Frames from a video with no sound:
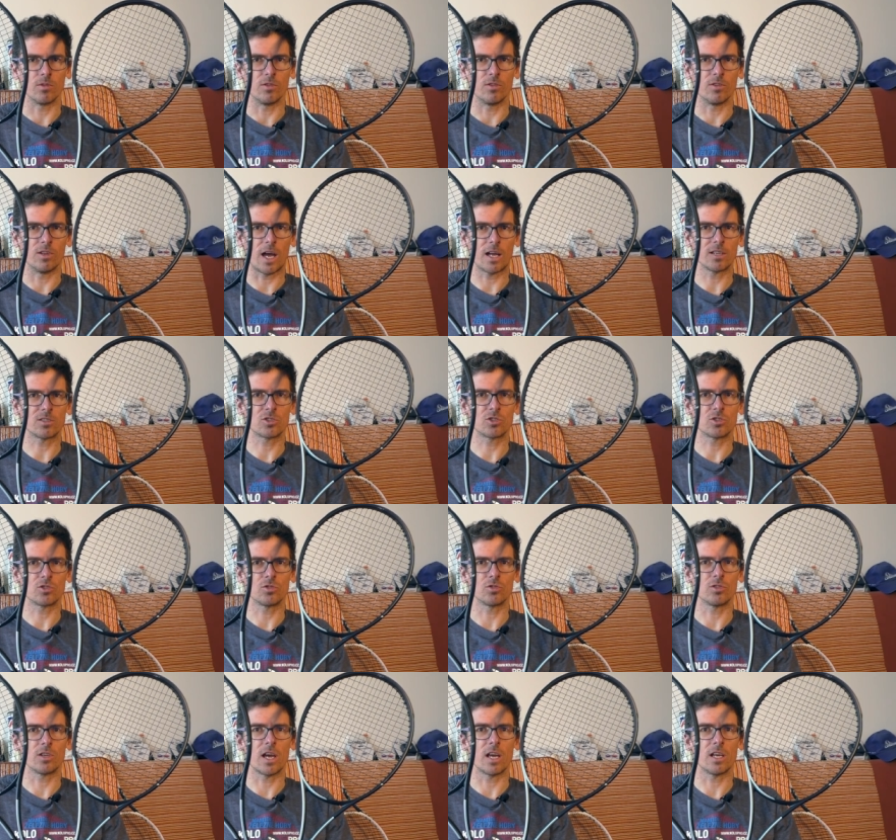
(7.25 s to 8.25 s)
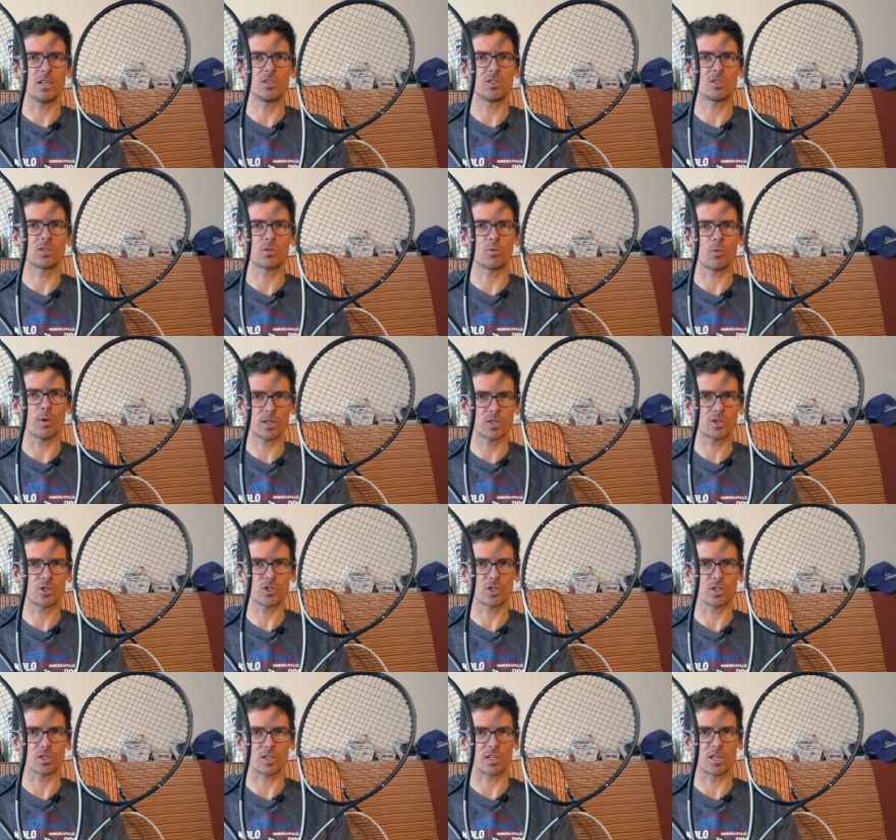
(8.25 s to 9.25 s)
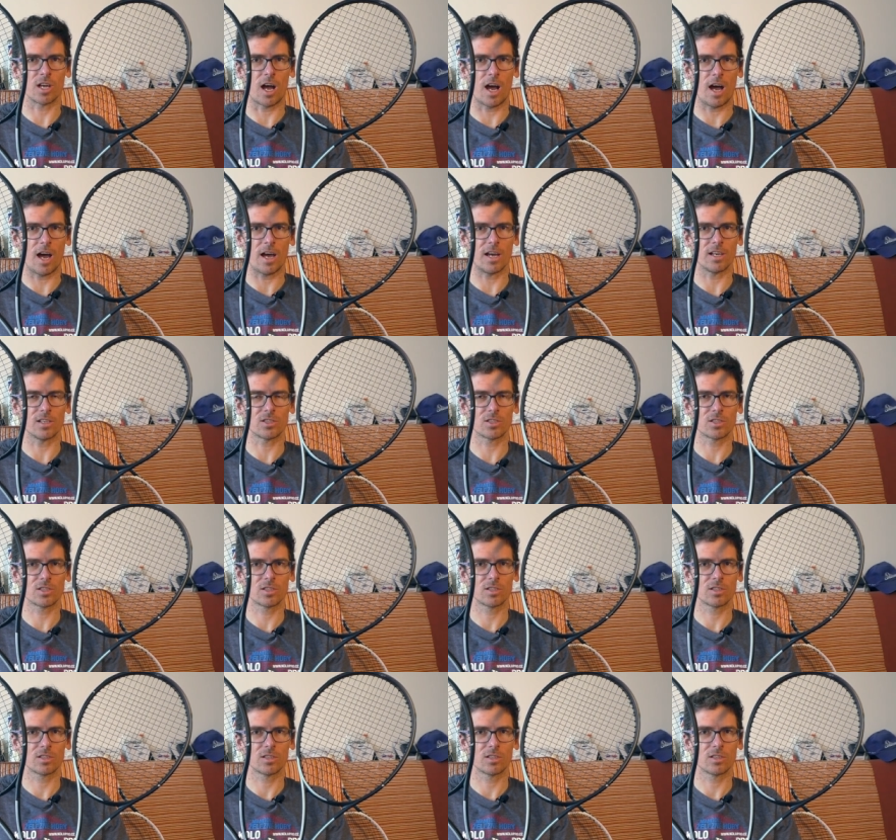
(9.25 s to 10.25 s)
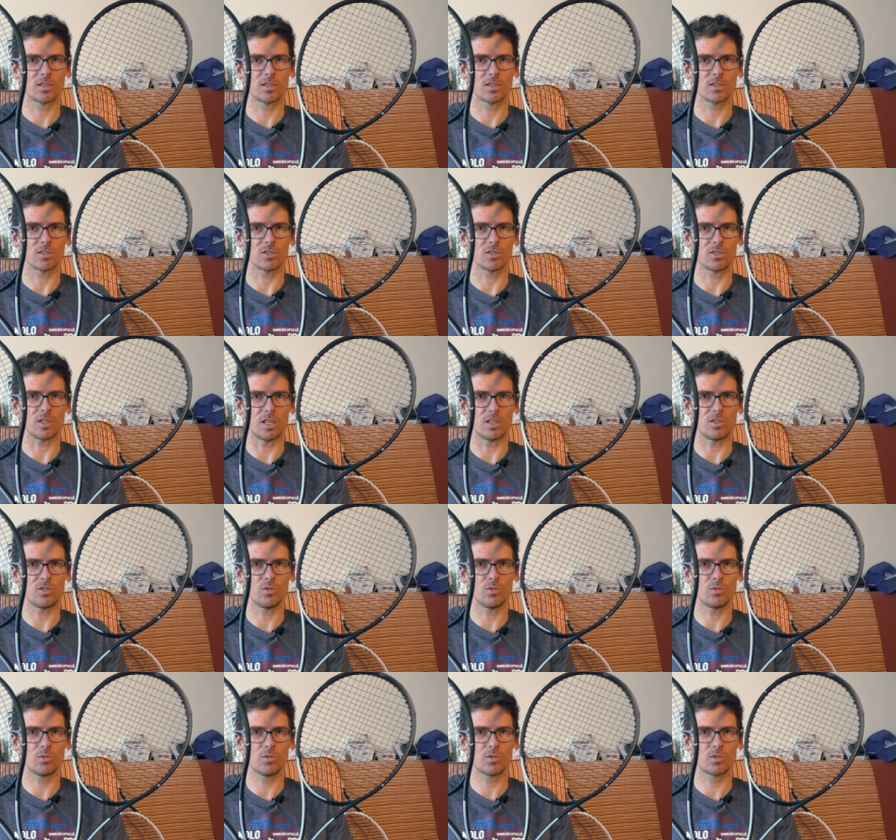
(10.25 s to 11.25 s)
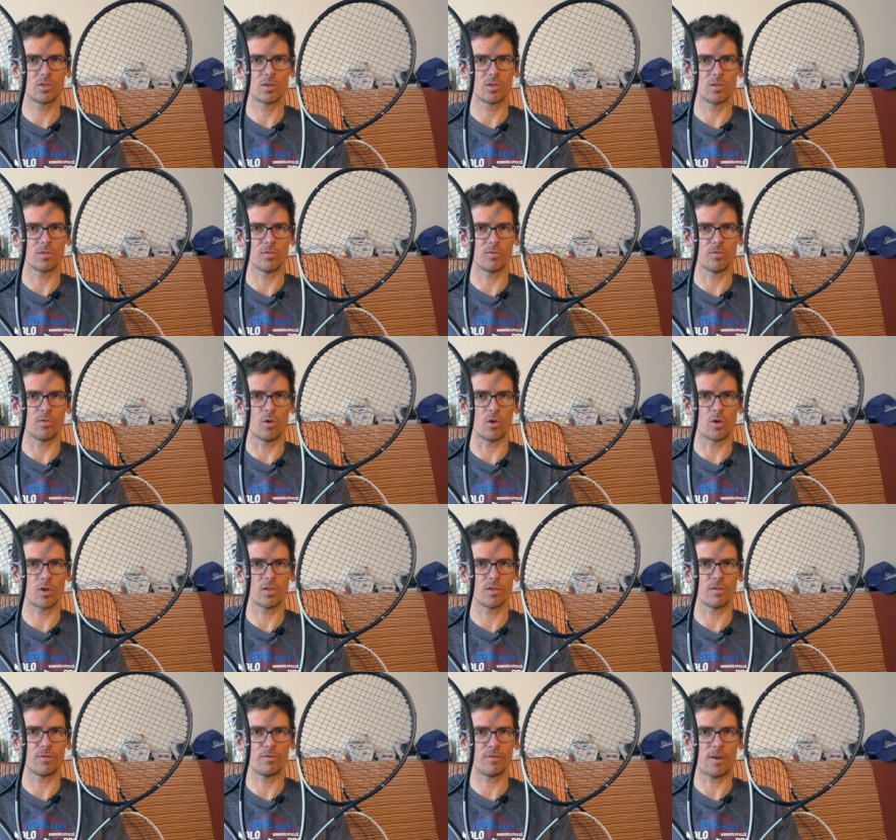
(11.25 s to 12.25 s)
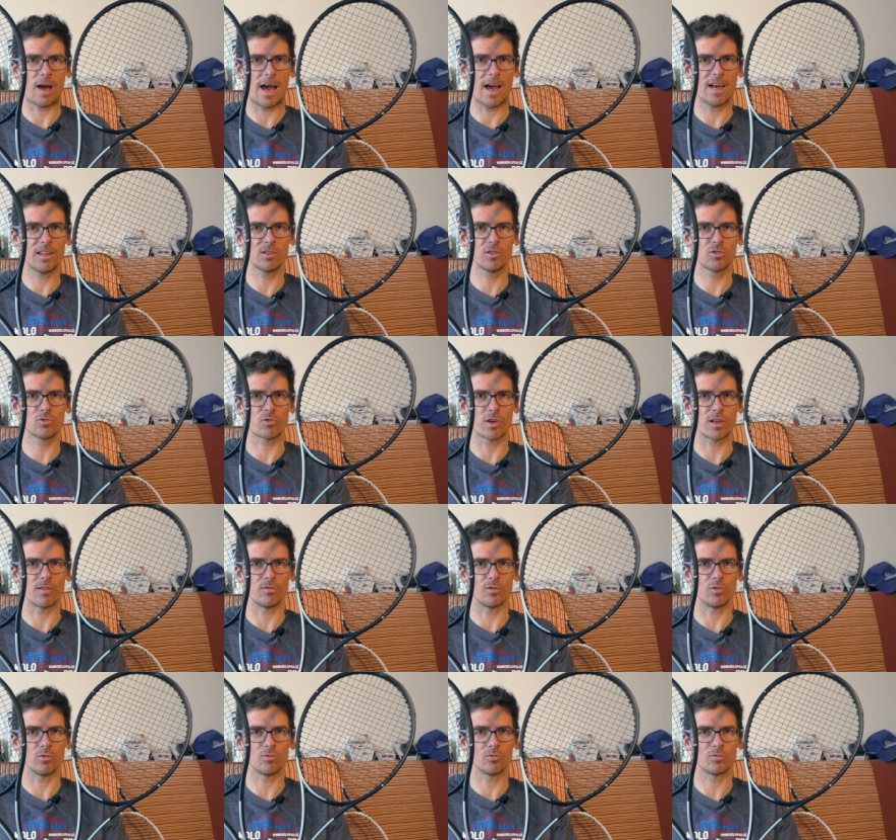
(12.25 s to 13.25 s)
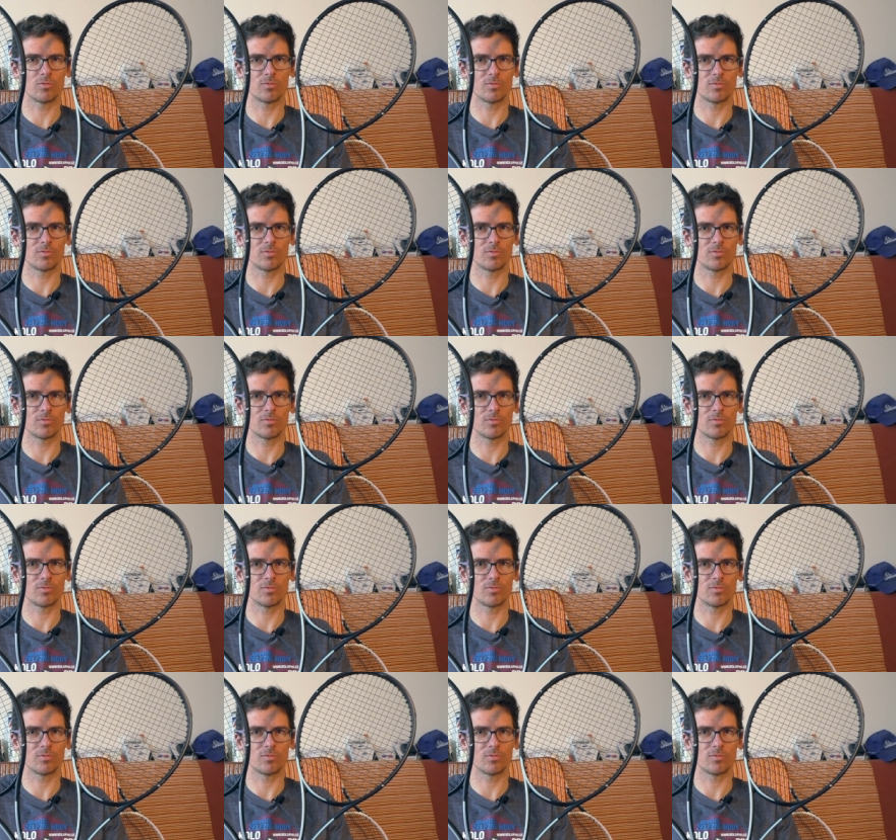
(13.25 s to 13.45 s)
That's today's question, guys. Stay tuned for the final review.